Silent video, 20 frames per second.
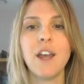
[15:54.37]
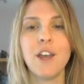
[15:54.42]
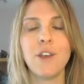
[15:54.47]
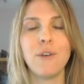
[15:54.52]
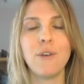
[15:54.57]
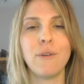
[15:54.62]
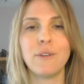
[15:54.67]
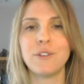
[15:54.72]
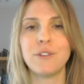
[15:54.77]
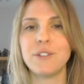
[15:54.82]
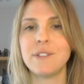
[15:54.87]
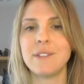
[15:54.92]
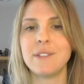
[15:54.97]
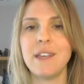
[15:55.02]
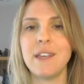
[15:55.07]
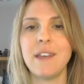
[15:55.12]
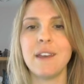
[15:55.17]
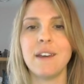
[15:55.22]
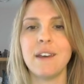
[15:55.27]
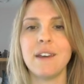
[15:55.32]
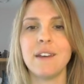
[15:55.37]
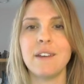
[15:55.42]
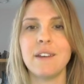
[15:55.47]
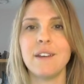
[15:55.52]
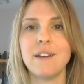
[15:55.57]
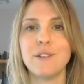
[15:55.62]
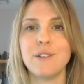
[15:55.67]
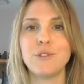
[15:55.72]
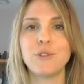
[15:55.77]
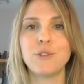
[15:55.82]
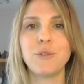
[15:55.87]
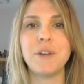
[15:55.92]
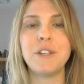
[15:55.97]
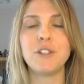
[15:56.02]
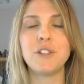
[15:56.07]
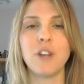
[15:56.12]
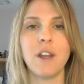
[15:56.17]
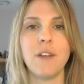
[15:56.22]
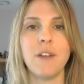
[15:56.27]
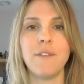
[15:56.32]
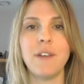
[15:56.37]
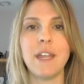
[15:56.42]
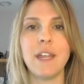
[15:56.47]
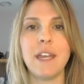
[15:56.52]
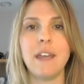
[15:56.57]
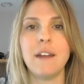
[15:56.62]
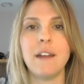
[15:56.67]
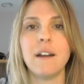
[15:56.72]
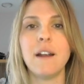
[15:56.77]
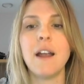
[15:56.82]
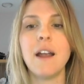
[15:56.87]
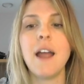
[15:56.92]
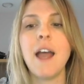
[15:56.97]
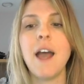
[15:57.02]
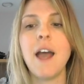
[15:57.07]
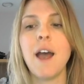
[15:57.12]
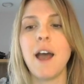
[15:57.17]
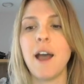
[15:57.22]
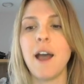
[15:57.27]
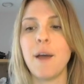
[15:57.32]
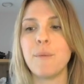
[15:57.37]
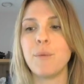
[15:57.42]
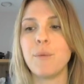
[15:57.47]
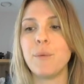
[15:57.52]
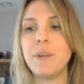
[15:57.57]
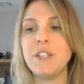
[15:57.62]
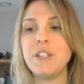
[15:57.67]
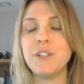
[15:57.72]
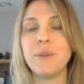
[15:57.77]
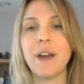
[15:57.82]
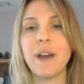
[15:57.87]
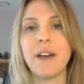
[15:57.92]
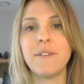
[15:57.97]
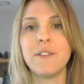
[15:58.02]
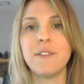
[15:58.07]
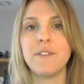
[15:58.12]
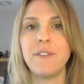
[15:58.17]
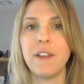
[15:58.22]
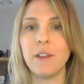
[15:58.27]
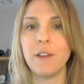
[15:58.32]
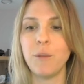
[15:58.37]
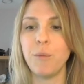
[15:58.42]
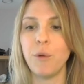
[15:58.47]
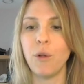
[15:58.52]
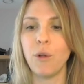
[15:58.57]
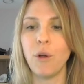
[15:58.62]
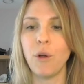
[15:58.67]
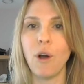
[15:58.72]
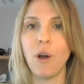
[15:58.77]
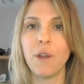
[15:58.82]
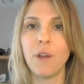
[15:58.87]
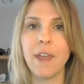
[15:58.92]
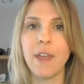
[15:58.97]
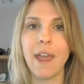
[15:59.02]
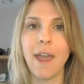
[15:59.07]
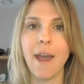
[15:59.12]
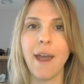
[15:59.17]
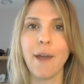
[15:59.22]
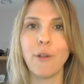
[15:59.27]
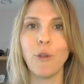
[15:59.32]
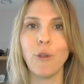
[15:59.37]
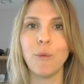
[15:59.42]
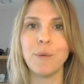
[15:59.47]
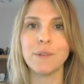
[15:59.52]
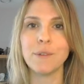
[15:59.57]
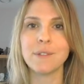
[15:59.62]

You can just see a screenshot of it here, but we do have it available on the AI Global